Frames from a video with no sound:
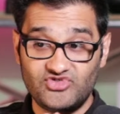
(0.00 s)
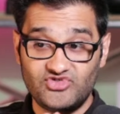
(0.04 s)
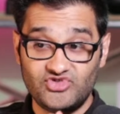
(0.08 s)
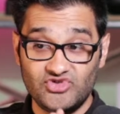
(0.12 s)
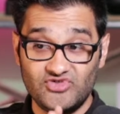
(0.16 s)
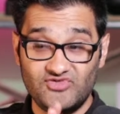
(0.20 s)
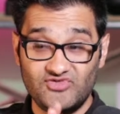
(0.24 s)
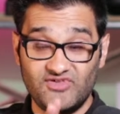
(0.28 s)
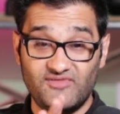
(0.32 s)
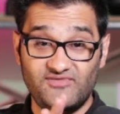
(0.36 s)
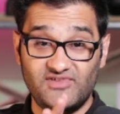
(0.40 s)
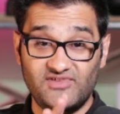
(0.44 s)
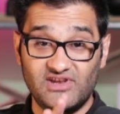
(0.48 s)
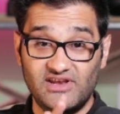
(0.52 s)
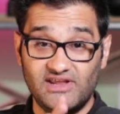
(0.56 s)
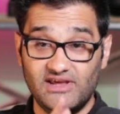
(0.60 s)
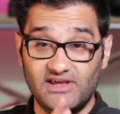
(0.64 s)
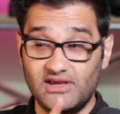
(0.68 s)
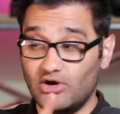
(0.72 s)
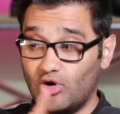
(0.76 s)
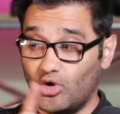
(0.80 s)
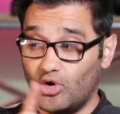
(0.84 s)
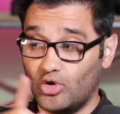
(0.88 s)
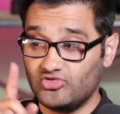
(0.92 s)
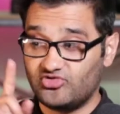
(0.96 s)

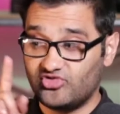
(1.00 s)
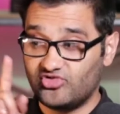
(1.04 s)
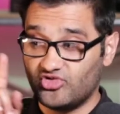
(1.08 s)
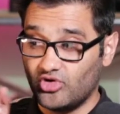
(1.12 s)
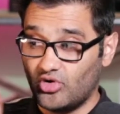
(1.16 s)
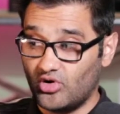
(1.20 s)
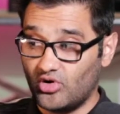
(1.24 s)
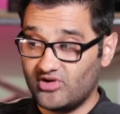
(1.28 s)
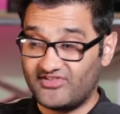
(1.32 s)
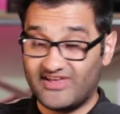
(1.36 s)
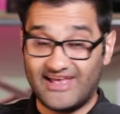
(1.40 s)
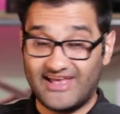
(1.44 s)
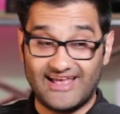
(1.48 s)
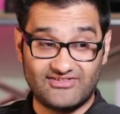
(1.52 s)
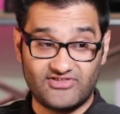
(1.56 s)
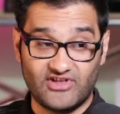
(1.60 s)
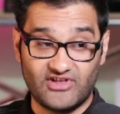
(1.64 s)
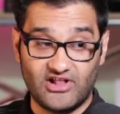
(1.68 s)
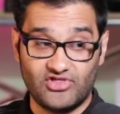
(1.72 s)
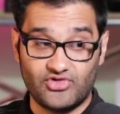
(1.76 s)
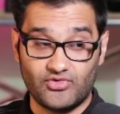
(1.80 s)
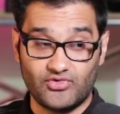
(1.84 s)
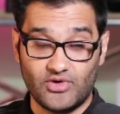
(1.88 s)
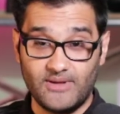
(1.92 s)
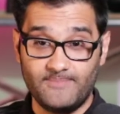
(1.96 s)
250D, also known as
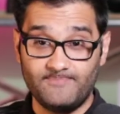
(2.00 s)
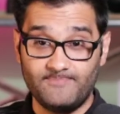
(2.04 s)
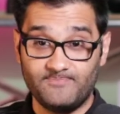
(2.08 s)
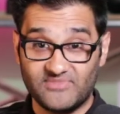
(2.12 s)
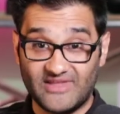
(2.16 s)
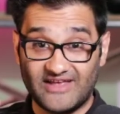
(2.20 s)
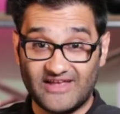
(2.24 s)
SL3.